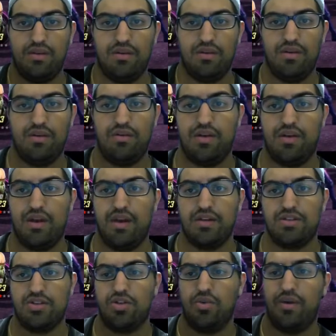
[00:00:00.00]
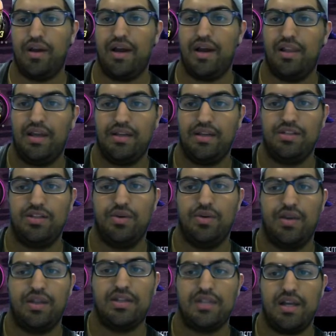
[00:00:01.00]
Okay, so the way I like to do it
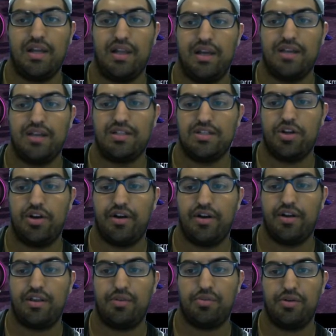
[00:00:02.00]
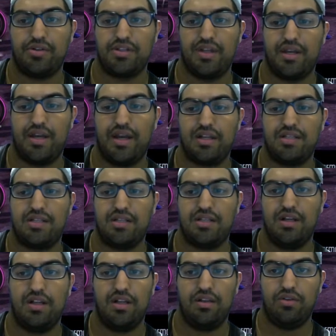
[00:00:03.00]
is I like to target the person next
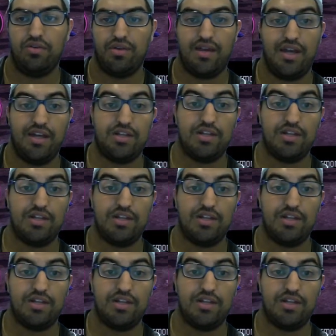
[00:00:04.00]
to Luke Cage.